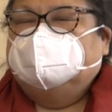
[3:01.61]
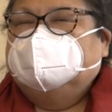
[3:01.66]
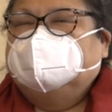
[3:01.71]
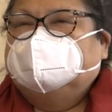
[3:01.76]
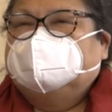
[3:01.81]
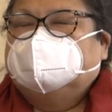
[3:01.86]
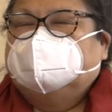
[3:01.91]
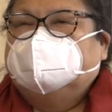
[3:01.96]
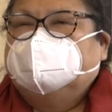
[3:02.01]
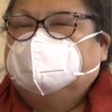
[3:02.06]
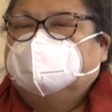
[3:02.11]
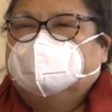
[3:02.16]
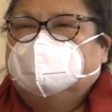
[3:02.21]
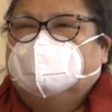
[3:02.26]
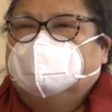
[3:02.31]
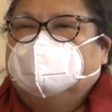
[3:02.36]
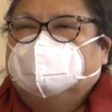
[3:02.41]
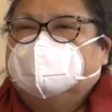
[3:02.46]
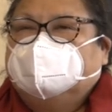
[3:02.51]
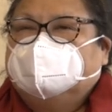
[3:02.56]
well, you're not
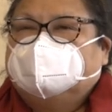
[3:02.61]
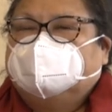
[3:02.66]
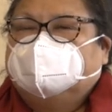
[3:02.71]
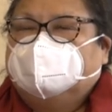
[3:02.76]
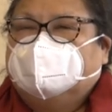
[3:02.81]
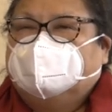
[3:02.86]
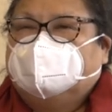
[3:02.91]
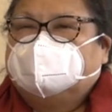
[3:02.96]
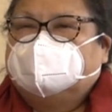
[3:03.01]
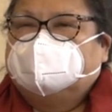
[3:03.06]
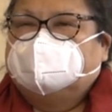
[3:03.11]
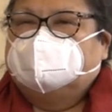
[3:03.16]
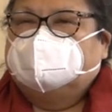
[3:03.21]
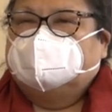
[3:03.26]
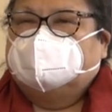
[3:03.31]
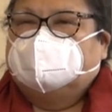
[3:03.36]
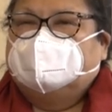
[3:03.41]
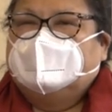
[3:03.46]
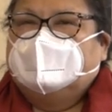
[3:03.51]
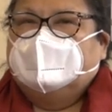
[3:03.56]
authorized for
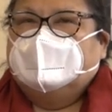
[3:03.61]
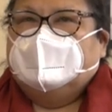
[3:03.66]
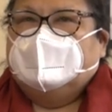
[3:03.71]
oxygen.